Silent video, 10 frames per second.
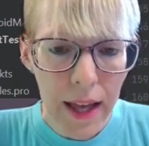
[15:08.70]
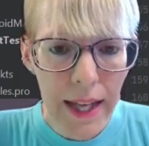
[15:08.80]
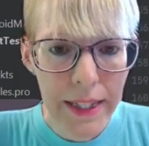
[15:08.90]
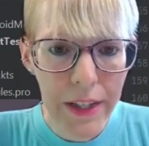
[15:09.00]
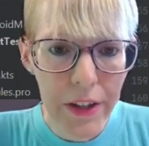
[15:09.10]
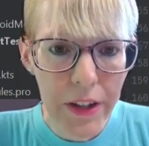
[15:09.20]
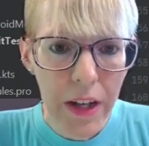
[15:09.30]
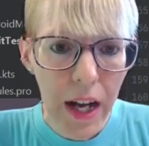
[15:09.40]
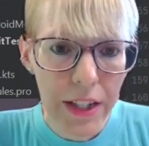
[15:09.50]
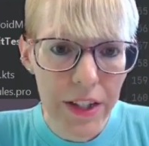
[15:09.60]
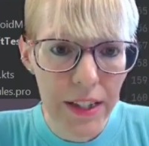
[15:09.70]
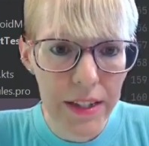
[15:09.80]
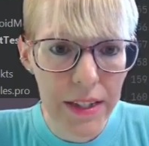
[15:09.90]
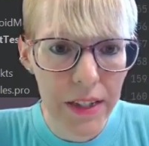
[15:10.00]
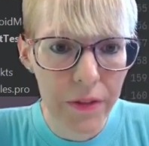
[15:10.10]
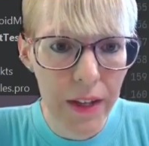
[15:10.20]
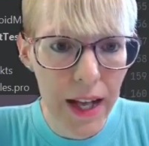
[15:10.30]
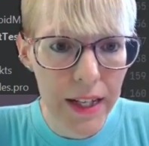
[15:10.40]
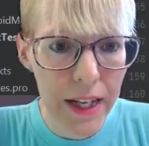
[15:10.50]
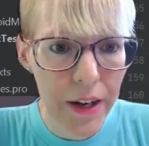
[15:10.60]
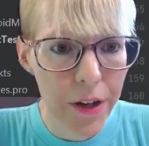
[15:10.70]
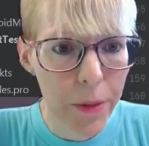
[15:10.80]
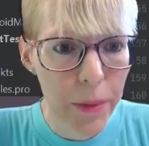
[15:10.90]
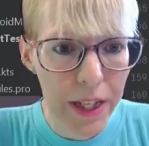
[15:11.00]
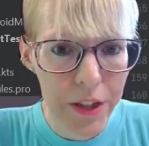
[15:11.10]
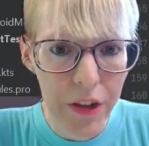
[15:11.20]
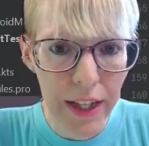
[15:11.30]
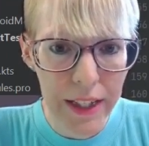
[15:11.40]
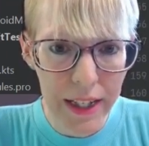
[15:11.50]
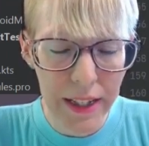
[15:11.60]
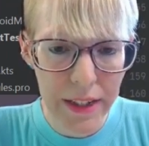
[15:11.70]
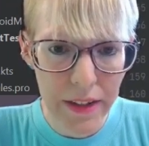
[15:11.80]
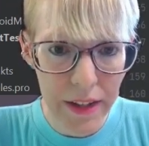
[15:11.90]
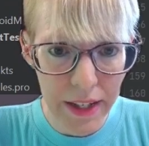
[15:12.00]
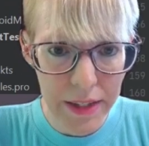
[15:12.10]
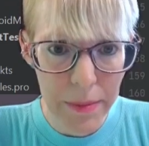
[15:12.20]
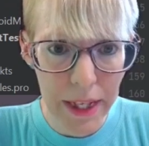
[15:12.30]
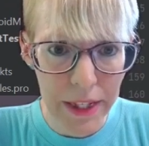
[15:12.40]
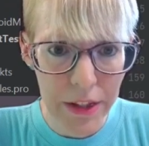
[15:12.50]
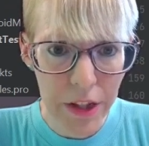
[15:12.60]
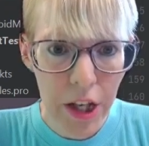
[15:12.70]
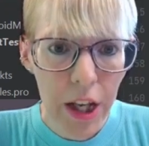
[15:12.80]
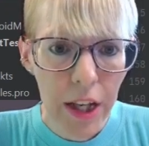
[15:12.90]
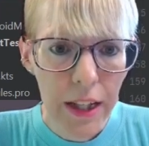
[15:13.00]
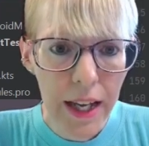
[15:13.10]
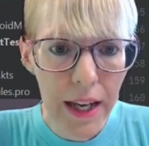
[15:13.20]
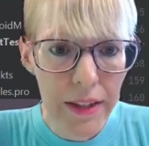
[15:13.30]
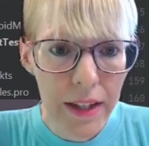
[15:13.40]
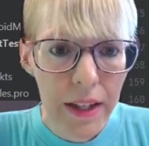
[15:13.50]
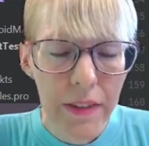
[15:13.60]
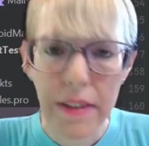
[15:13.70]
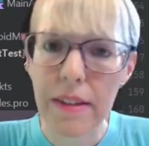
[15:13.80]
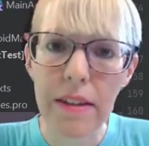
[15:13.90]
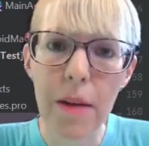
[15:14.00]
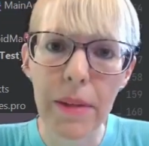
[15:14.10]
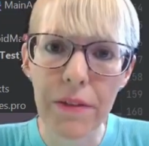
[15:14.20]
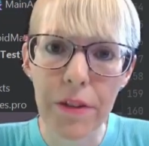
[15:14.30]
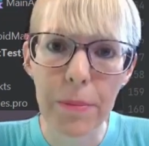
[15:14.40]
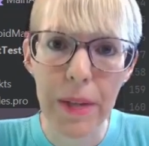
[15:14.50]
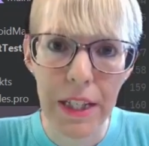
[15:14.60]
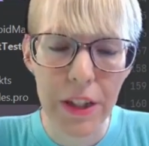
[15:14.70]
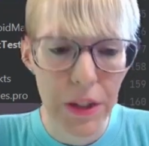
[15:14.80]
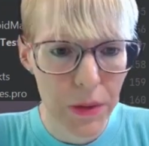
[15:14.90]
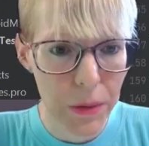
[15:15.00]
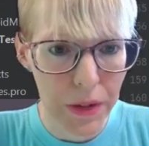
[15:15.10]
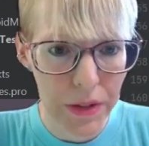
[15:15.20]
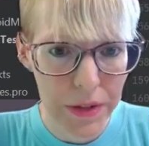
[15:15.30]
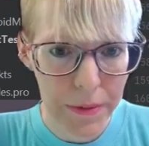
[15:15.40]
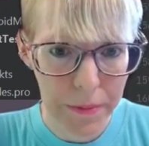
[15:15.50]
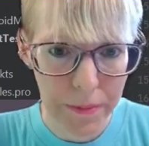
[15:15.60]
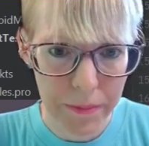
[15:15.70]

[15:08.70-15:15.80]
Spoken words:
And here, I checked to see if we got an error when I tried to get to the next page. Again, this is coming from paging source.